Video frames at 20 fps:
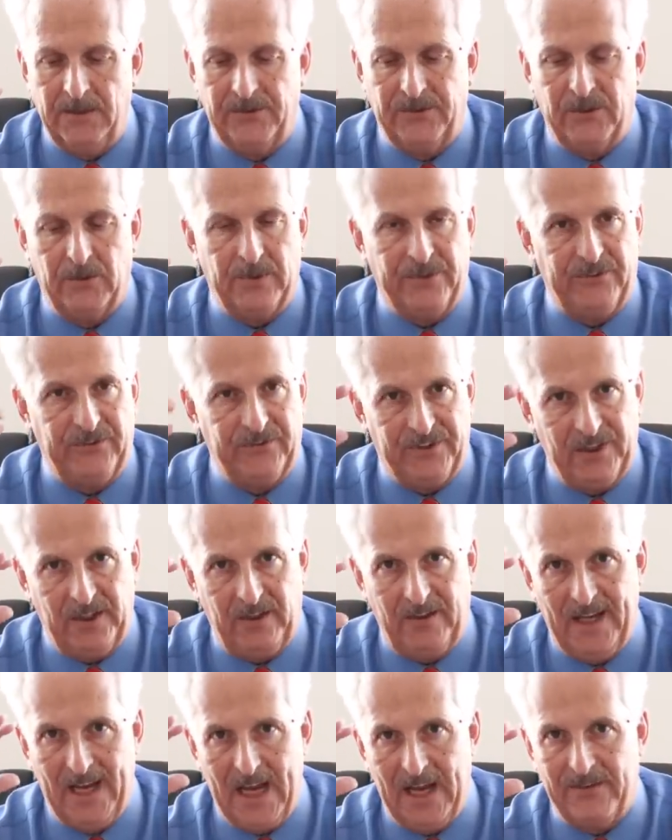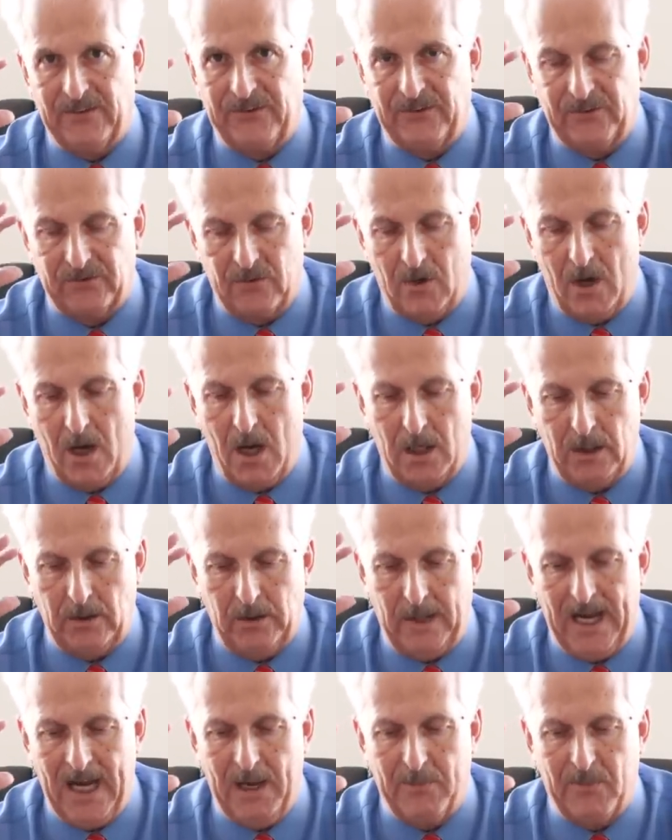So we still have a
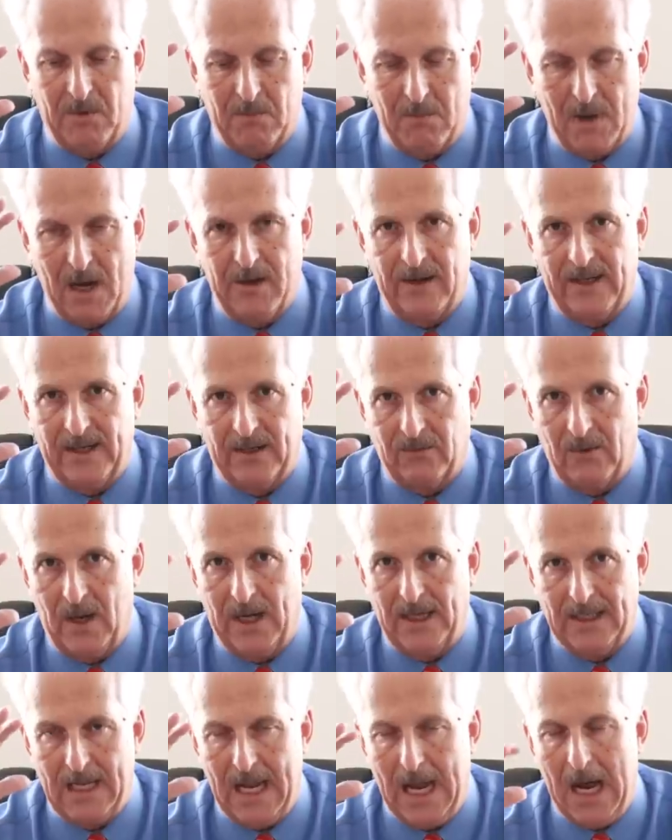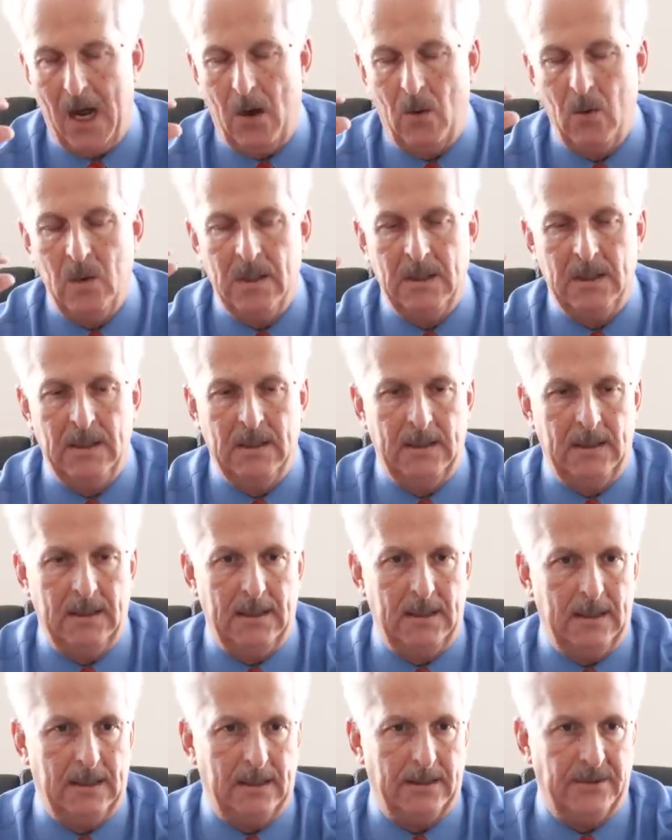strong labor market right now
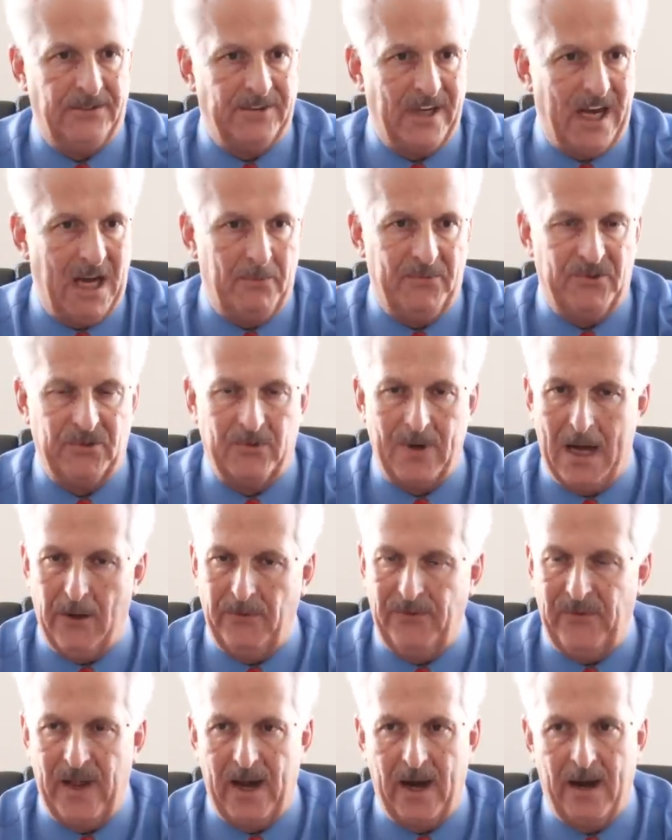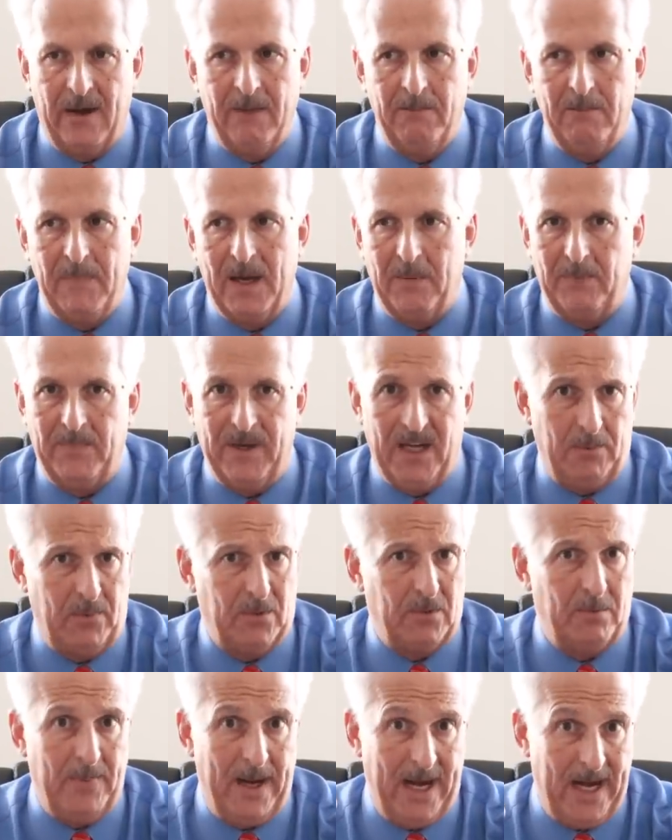uh, jobs are out there, and
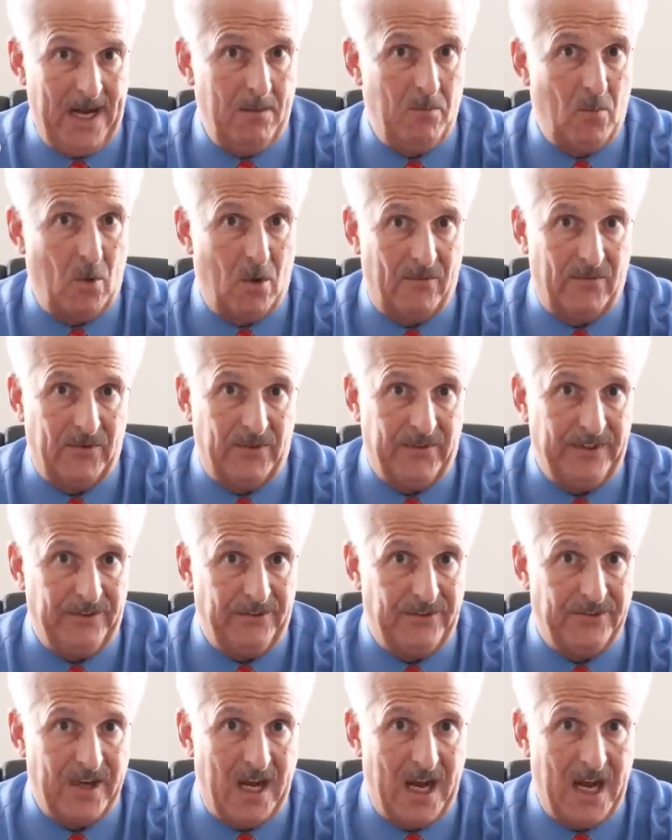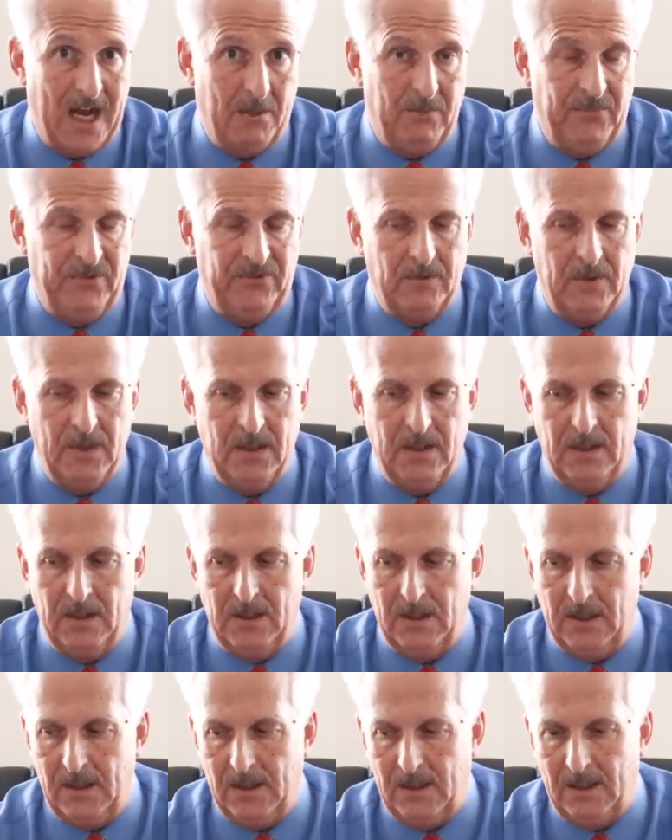people are paying more for these jobs.
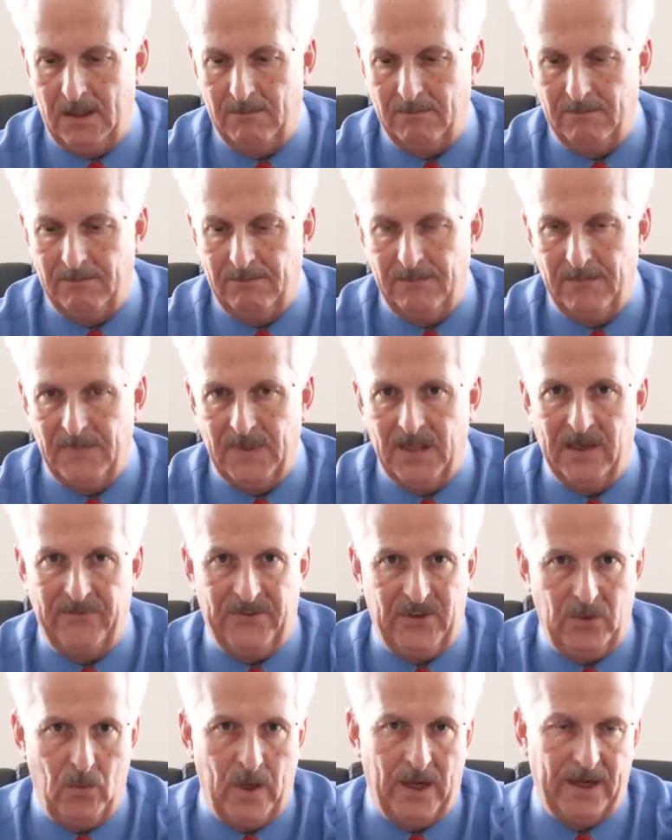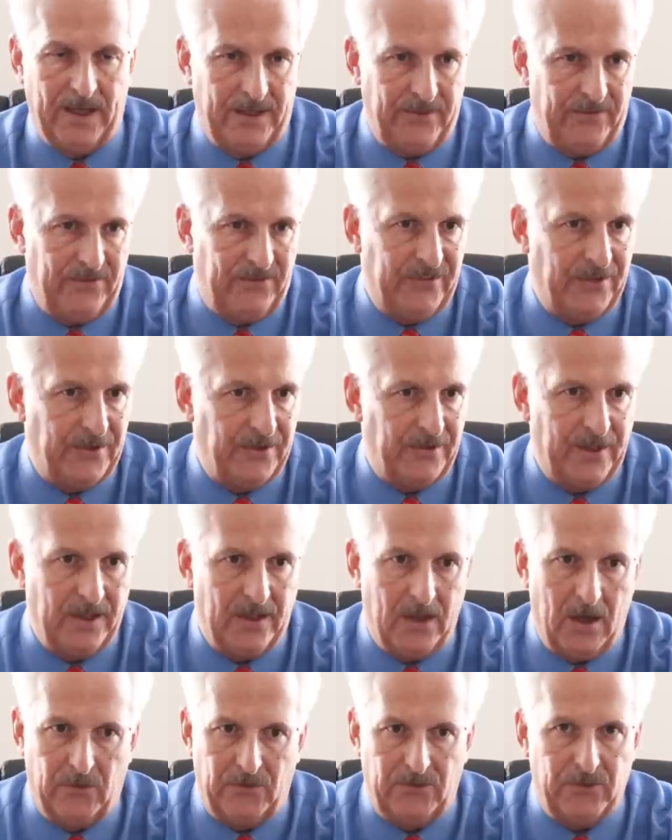Um, if you want to consider, you
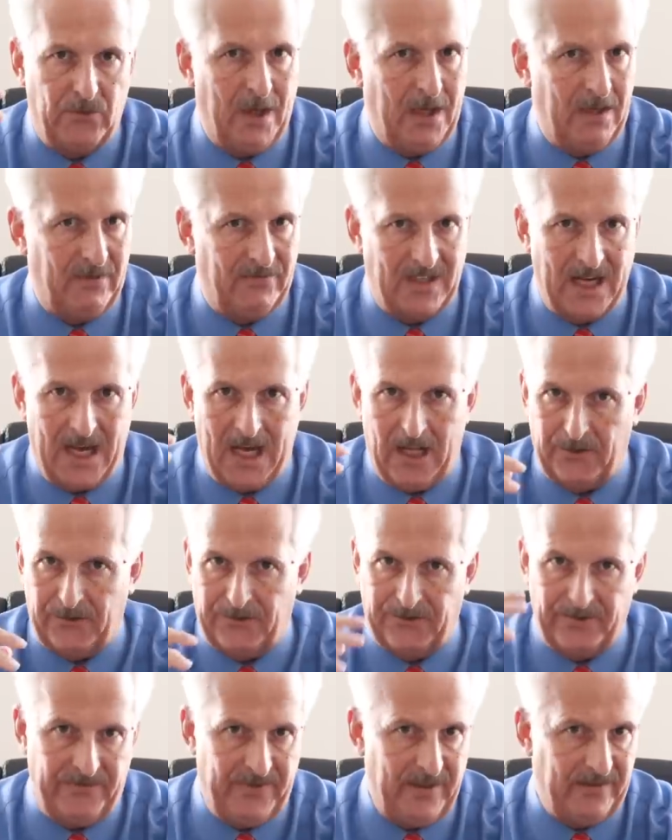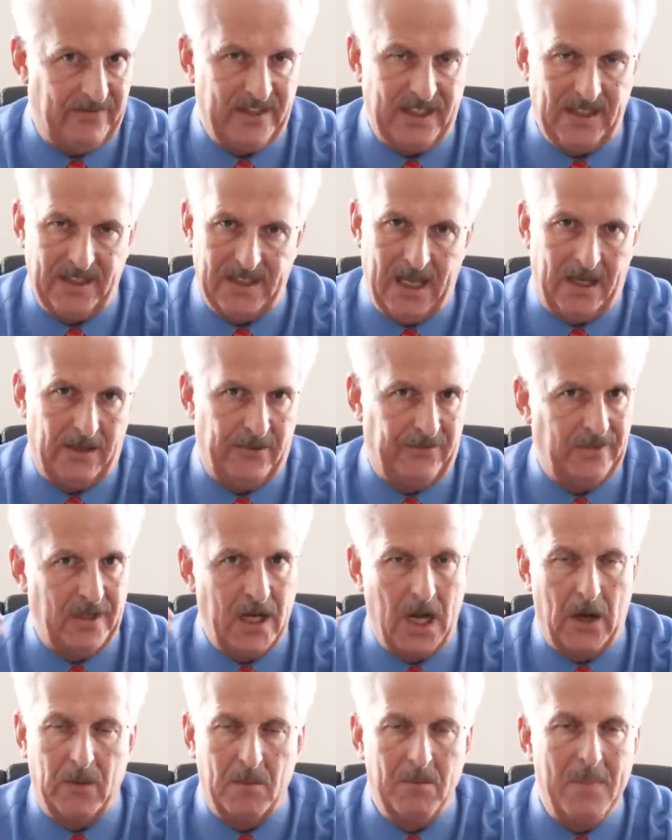know, $12 or $15 an
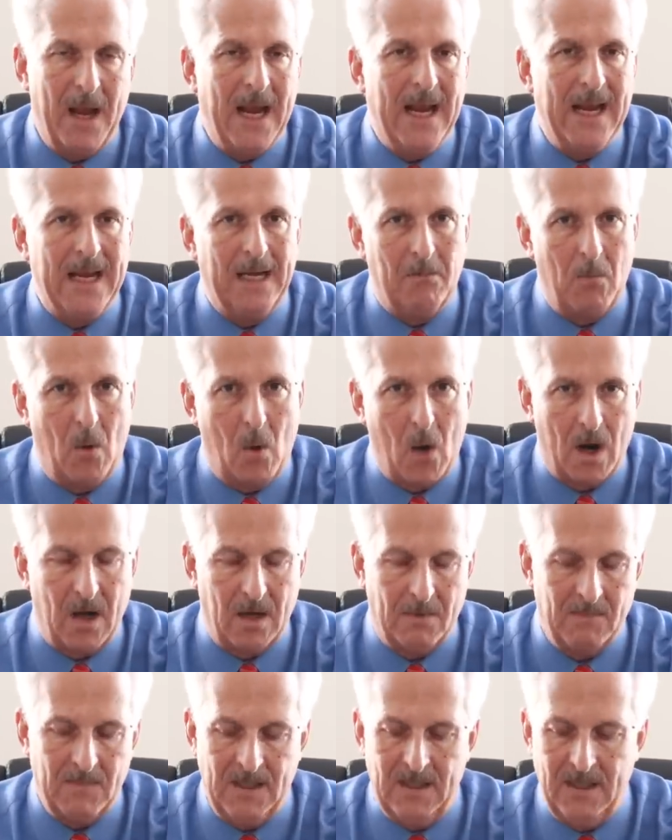hour paying more.